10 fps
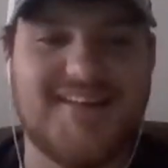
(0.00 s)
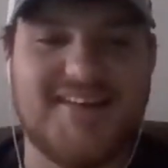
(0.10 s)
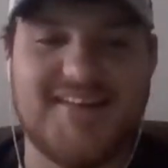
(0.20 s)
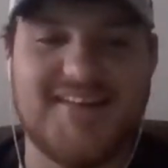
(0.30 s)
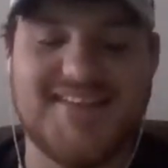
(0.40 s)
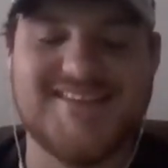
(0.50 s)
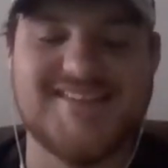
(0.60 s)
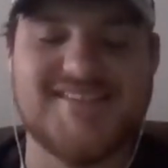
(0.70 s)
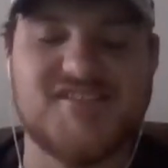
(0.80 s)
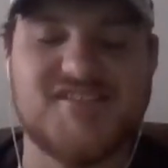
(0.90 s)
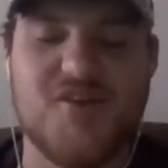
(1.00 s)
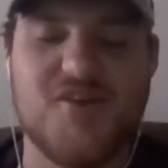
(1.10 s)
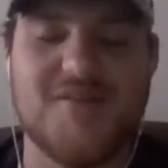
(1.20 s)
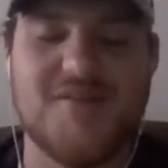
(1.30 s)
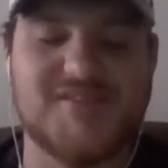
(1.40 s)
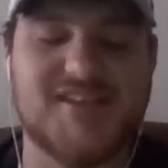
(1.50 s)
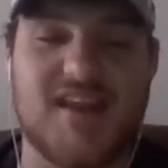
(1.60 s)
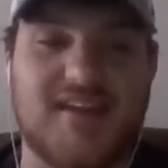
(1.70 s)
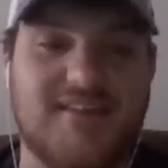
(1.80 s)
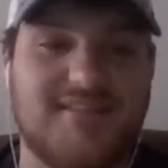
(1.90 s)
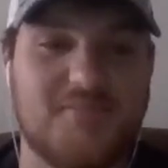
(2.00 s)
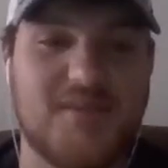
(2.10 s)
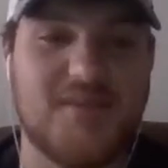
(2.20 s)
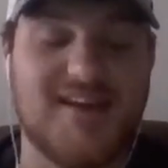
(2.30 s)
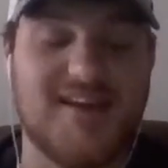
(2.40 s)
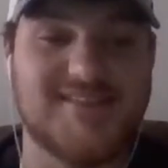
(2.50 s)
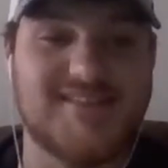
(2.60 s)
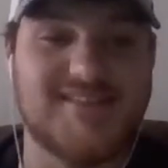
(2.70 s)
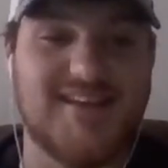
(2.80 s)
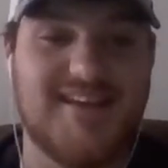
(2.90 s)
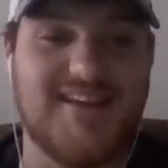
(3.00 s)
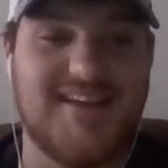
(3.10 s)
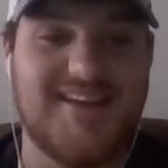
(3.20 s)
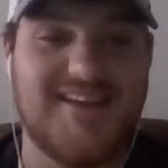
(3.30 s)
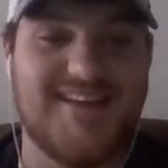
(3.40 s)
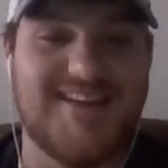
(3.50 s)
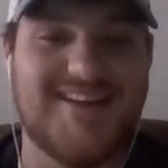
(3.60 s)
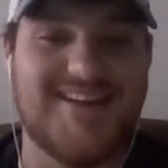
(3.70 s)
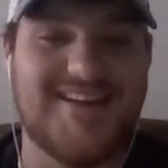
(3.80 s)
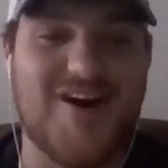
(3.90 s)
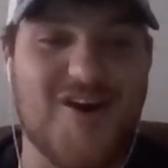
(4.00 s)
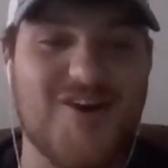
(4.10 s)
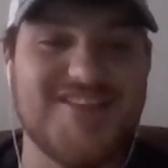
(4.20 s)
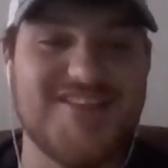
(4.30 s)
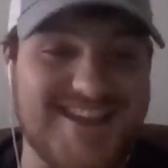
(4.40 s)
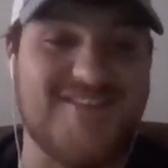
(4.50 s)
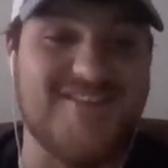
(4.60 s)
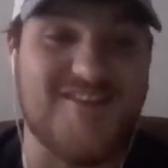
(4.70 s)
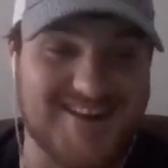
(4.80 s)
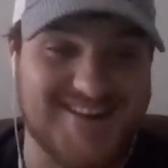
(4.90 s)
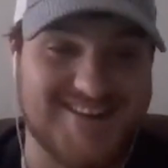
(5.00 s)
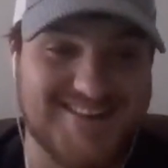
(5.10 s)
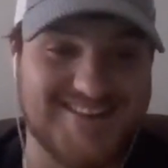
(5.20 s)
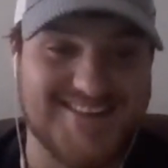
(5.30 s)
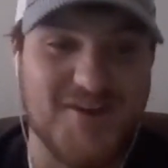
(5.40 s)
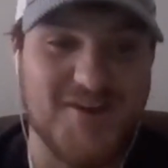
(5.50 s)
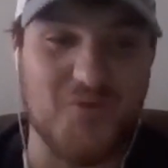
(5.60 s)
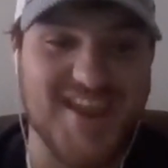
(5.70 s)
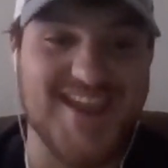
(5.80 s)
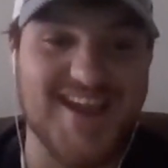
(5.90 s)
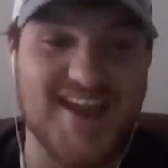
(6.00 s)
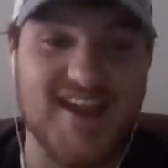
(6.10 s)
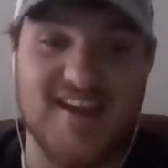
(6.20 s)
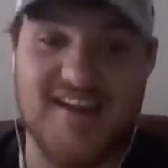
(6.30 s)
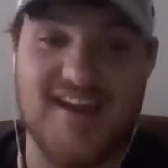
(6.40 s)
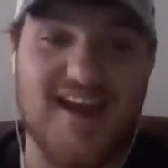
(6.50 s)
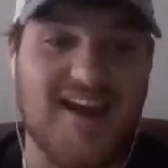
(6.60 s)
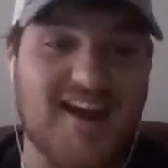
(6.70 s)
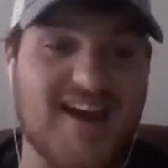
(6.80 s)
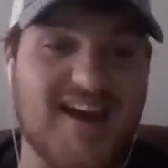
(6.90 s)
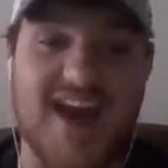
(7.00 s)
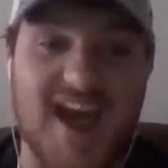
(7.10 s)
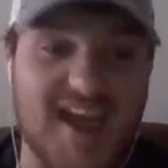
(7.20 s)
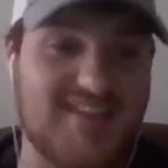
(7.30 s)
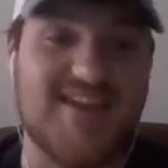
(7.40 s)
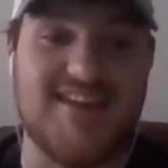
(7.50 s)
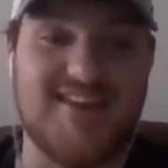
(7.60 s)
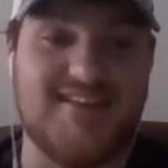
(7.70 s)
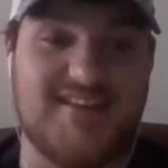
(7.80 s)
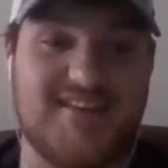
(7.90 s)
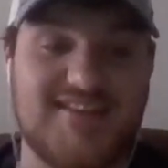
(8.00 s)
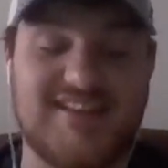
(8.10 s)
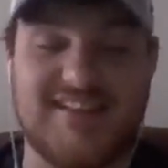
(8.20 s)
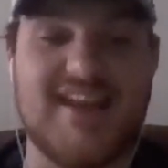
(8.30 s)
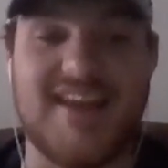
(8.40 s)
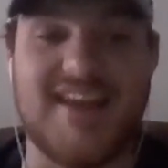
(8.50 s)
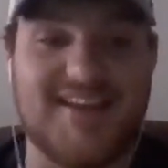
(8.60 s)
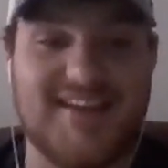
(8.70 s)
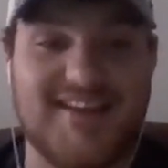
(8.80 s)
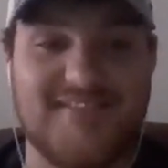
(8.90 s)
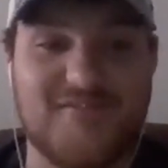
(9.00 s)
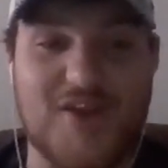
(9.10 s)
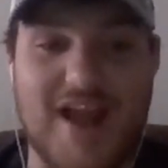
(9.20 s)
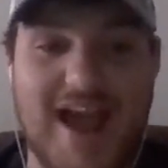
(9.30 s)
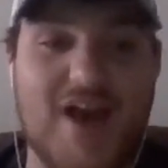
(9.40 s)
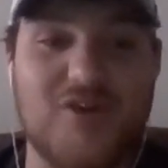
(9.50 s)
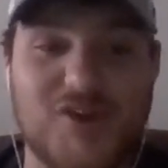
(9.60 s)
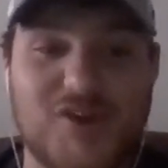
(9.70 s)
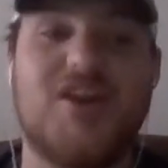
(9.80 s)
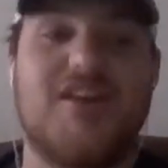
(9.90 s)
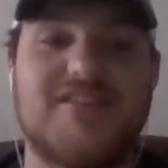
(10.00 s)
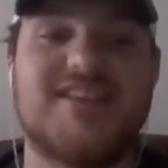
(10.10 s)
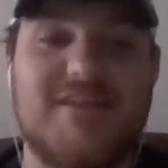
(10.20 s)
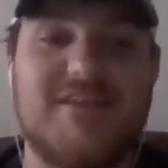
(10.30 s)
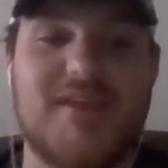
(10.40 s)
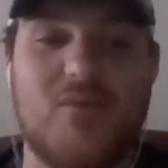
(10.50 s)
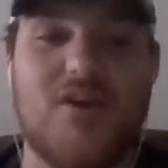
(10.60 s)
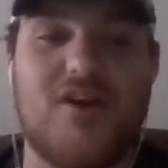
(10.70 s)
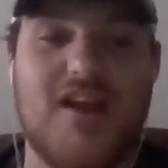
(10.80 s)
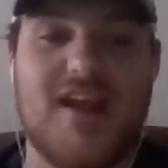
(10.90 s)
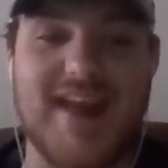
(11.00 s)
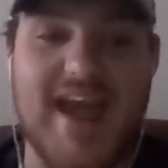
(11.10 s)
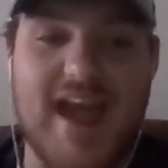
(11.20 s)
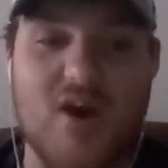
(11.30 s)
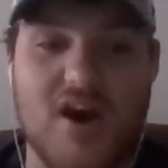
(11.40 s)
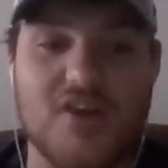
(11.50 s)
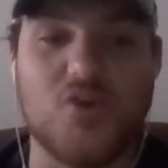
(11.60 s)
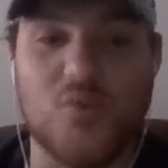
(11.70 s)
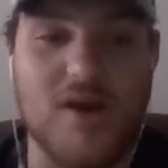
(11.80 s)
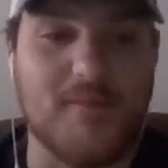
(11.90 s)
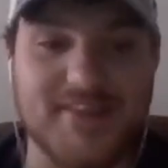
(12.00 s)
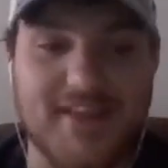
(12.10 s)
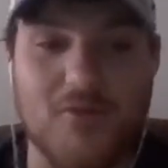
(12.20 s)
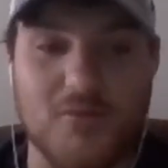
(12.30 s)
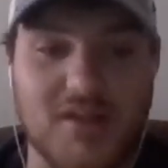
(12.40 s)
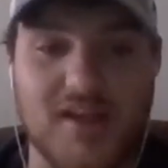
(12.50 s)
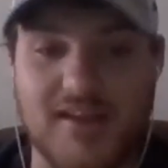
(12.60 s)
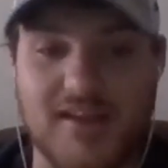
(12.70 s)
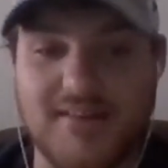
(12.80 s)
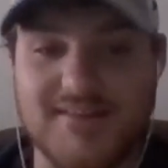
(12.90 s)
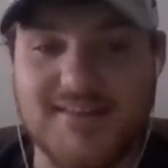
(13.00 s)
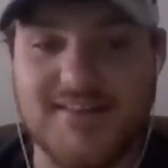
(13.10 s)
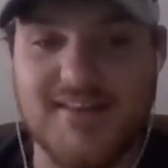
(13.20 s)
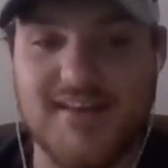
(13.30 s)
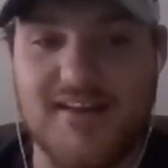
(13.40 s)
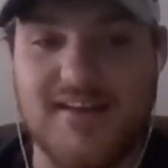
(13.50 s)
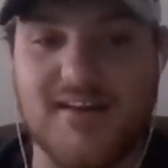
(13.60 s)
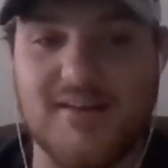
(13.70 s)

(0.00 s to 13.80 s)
This is so upsetting because all year we annihilated the Lightning for how good of a team they were and how underwhelming they were playing. I